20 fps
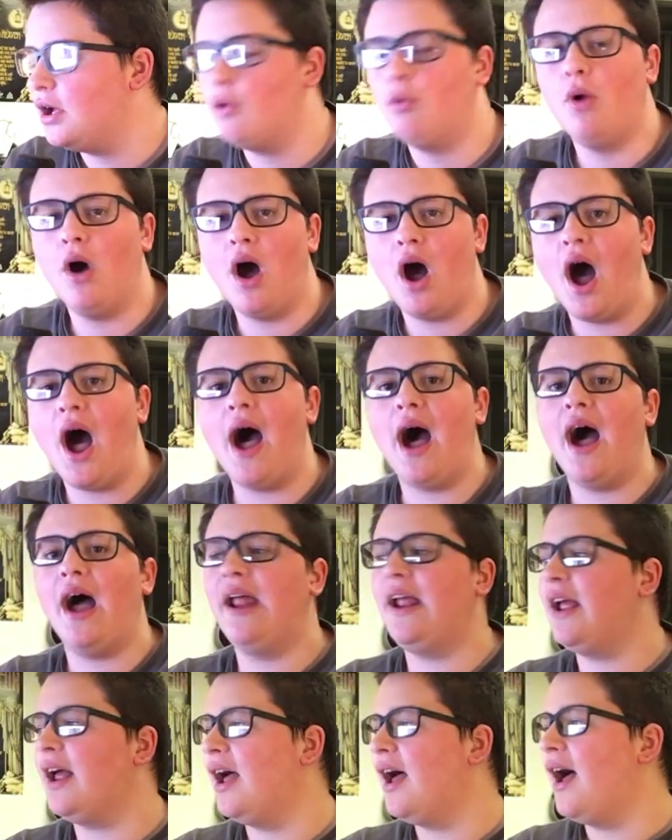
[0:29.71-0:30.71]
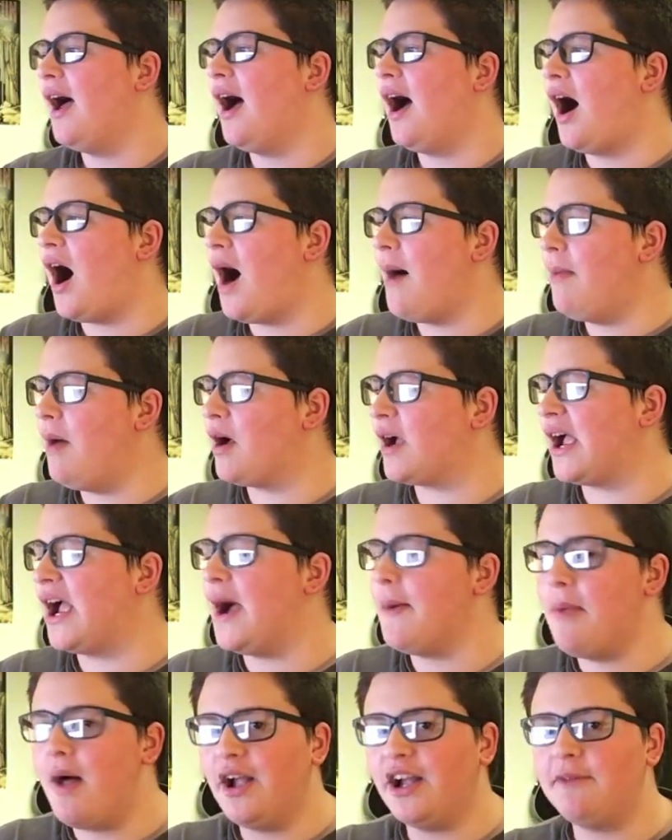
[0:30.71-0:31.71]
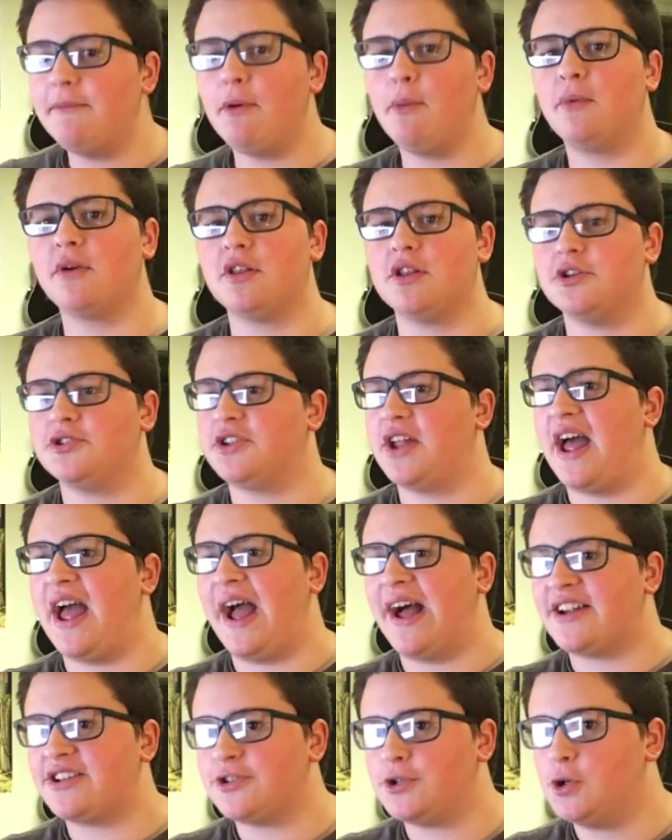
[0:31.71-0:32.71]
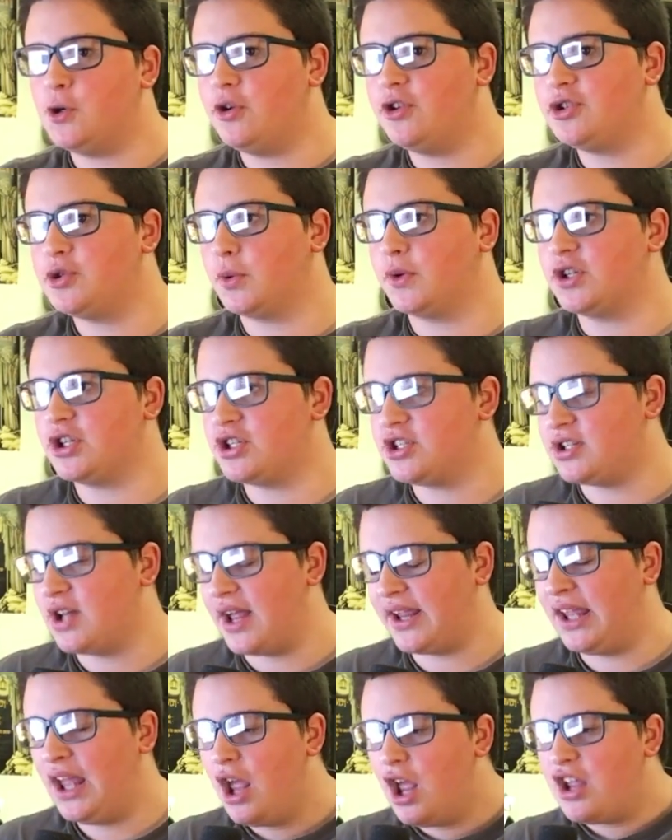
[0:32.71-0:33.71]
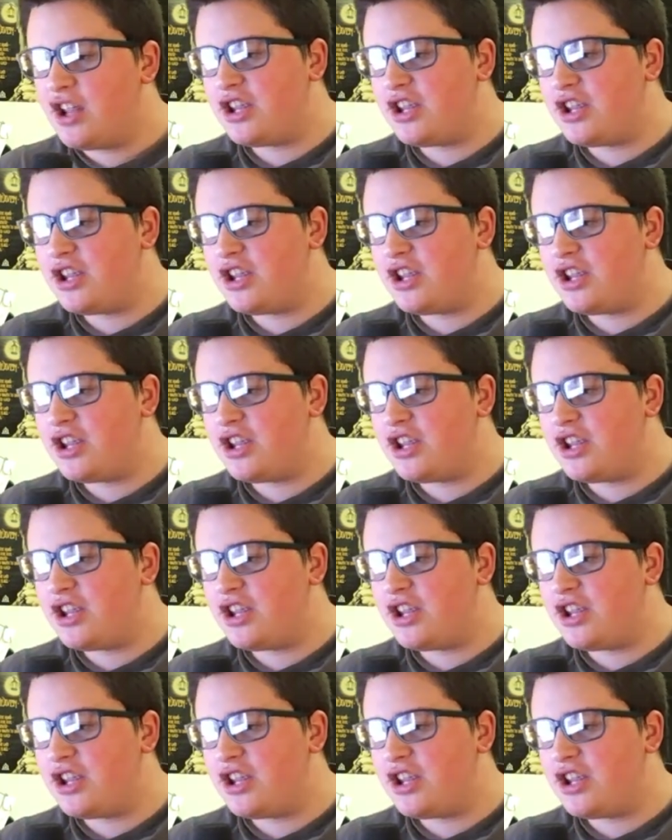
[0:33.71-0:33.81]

Well, I'm not gonna be one of those assholes who are just like,